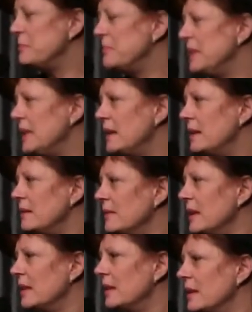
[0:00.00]
it, be it,
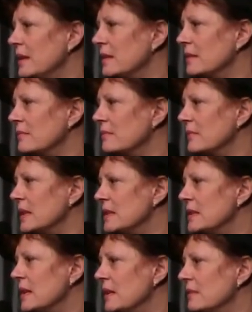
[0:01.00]
I think
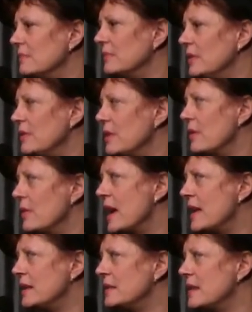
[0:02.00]
is it, you know,
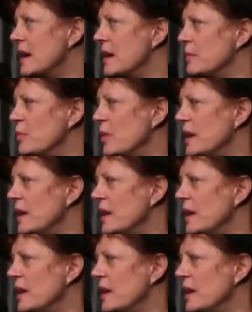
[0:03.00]
at a time